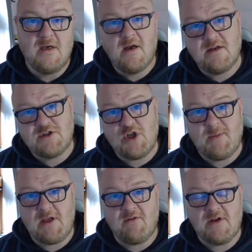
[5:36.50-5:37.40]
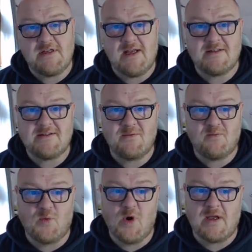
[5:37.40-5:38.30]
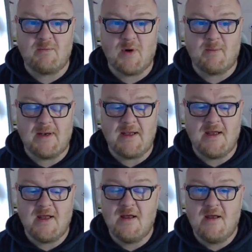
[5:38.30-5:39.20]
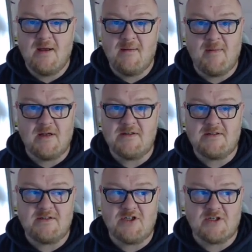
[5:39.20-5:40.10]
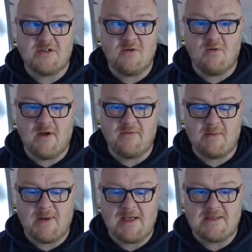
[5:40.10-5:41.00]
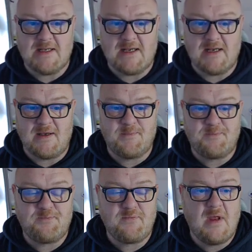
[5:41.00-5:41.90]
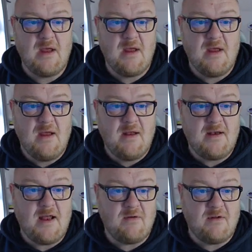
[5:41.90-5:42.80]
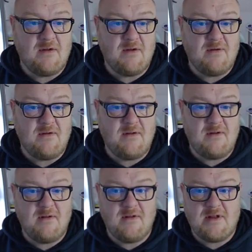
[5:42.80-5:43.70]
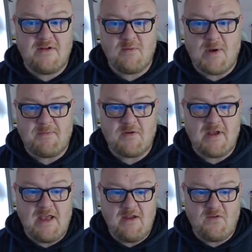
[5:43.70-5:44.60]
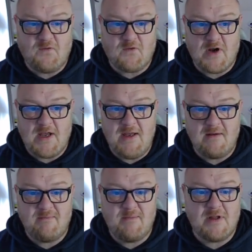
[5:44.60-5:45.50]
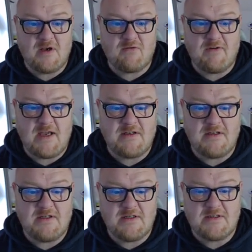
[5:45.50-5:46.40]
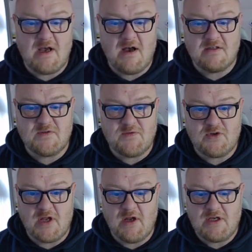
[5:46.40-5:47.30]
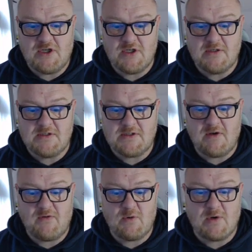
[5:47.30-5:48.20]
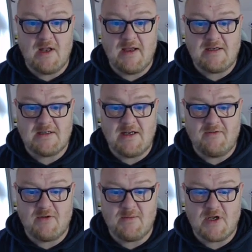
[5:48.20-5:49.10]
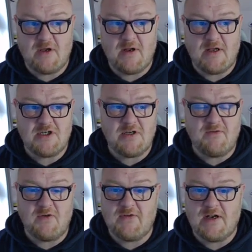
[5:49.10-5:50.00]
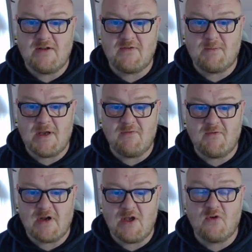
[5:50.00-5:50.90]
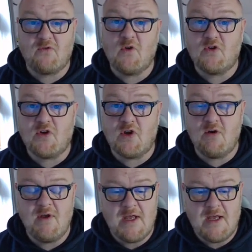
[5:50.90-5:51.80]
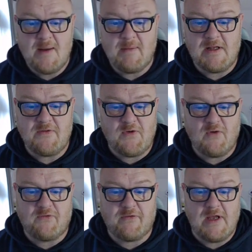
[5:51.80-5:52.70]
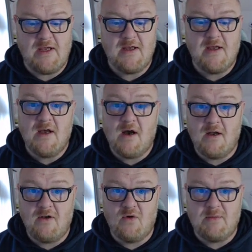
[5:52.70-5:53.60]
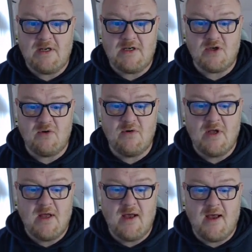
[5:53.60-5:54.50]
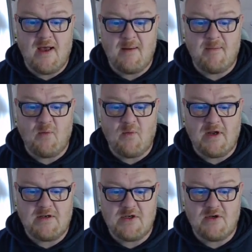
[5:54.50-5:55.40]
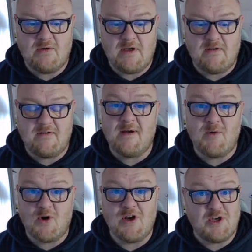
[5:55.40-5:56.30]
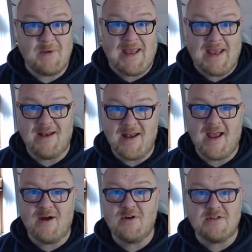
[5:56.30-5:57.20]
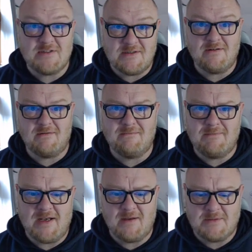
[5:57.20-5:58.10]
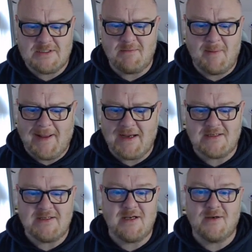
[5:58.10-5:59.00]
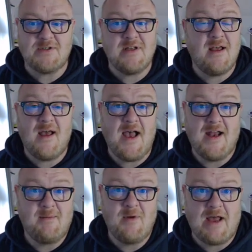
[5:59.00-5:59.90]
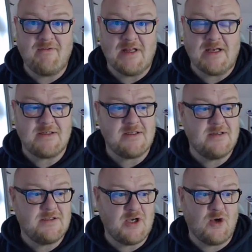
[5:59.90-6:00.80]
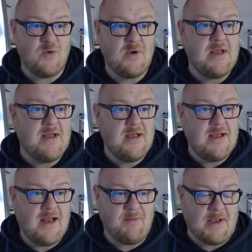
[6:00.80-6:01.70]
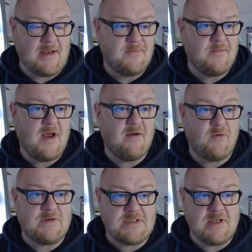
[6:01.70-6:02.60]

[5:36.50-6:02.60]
Assuming your internet's working properly. Mine's just all over the place lately. Now, this website is free, but the creator does ask for donations. So if you would like to leave them a donation, if you feel it's been very useful to you, please feel free. I normally do, but what I do is I'm not going to do it here now because you'll end up seeing my bank details, and I'm not having that. So anyway, I've obviously